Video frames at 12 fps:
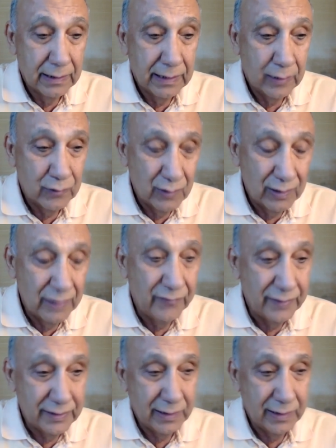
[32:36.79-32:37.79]
how to live
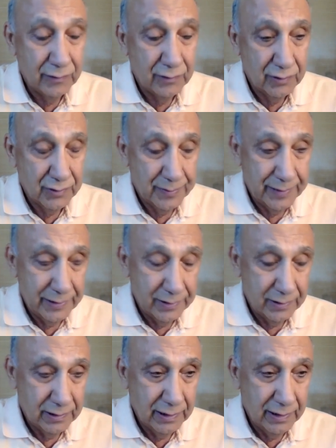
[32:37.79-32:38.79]
it, how to express
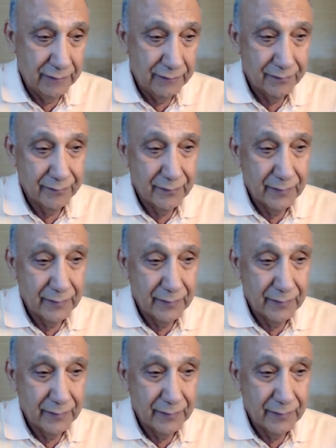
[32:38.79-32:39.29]
it in life.